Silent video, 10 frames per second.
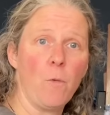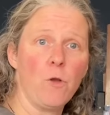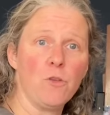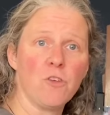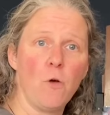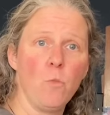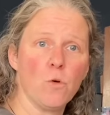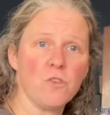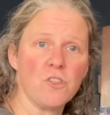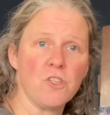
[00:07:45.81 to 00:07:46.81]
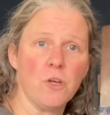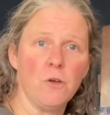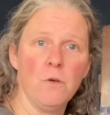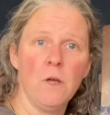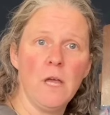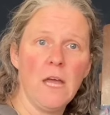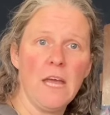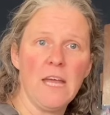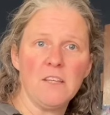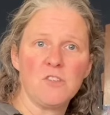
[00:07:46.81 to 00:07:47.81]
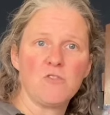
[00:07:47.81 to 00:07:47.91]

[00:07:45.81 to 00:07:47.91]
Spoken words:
What you don't want to do is